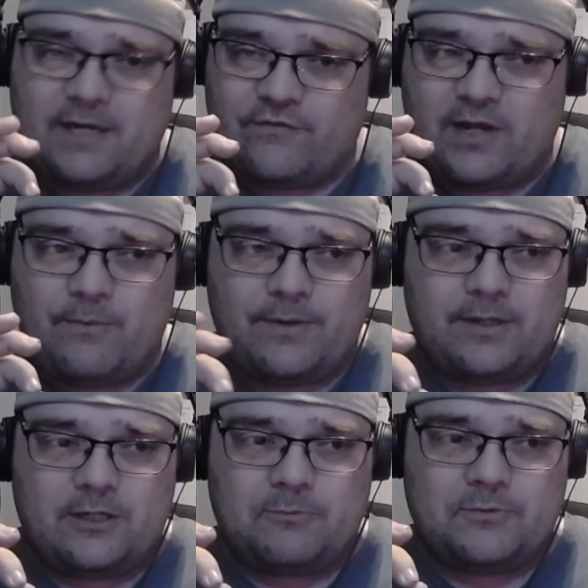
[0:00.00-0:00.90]
if I
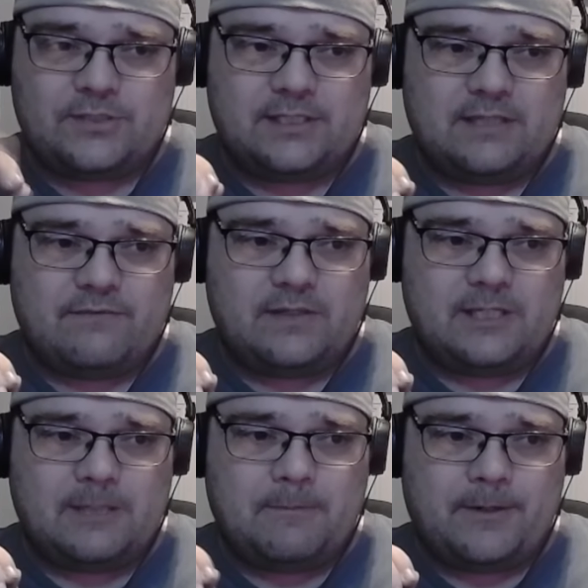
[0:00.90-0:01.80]
100% lived in
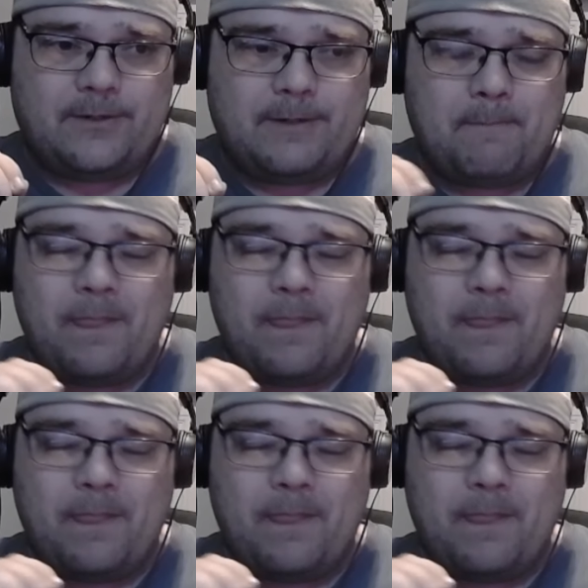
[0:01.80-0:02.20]
the Imperium,